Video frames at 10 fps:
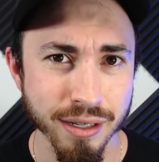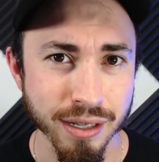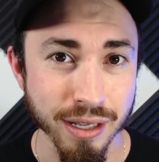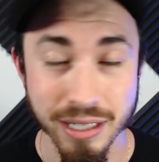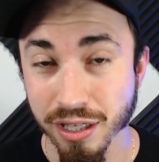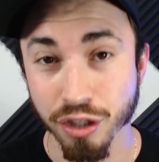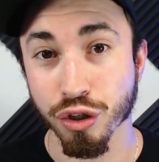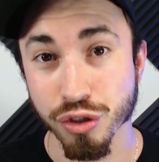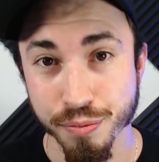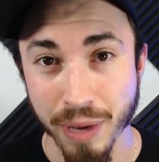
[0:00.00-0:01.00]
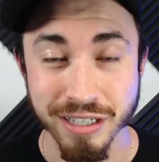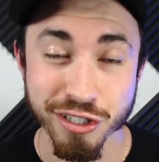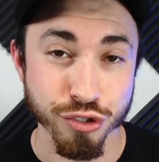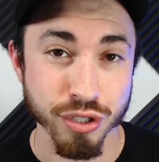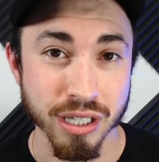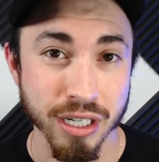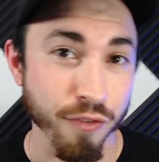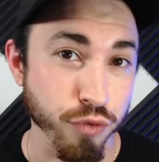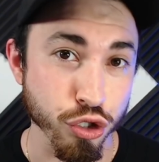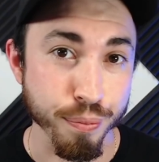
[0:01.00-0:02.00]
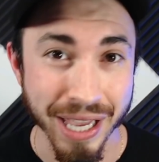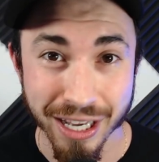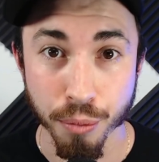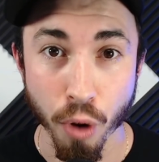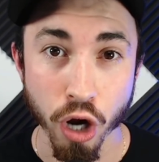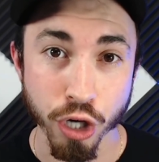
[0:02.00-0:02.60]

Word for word: his other closest match, interestingly enough, was to Peyton Omani,